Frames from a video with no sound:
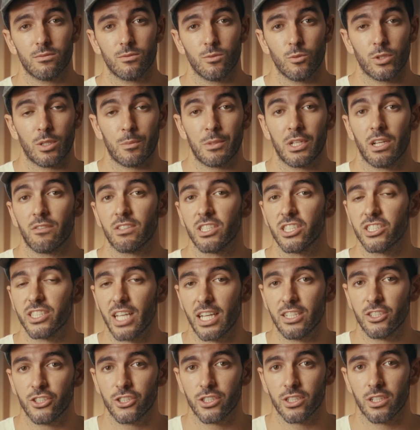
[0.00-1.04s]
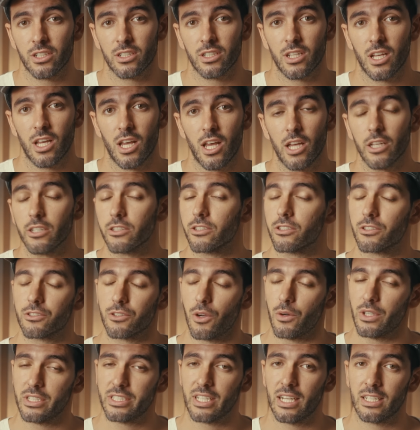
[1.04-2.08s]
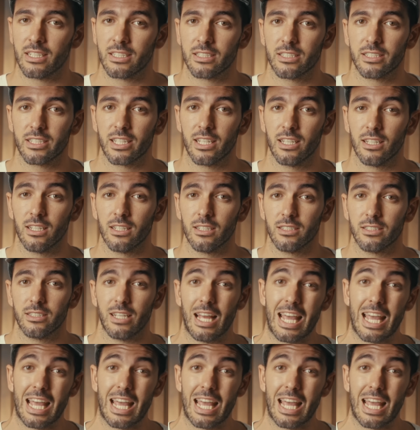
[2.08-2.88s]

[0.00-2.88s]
With a bit of intention, storytelling skills,